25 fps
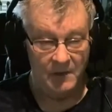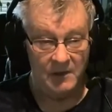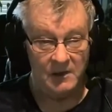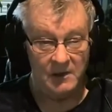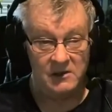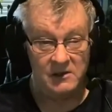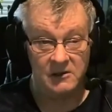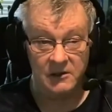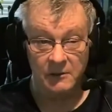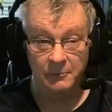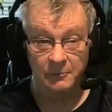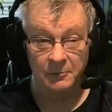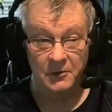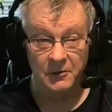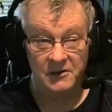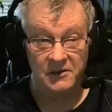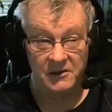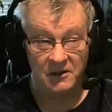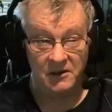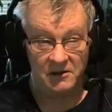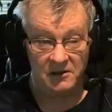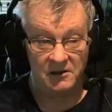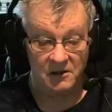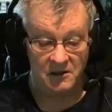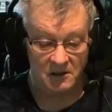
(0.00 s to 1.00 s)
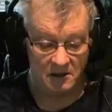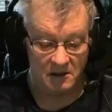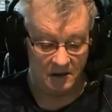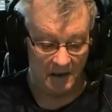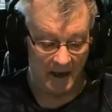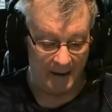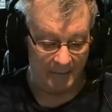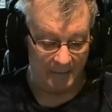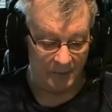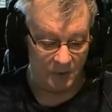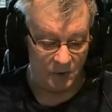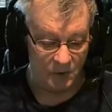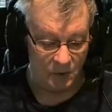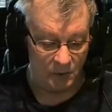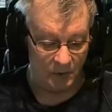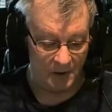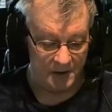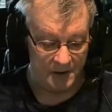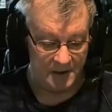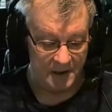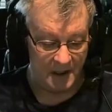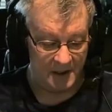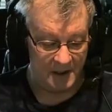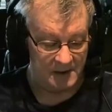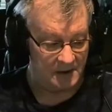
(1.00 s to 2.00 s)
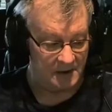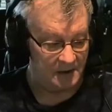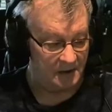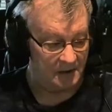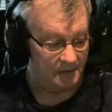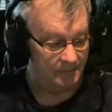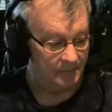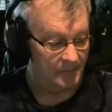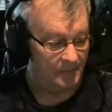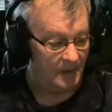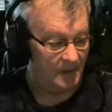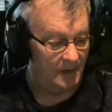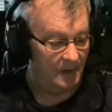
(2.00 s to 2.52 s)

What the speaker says: slip resistance, laboratory testing.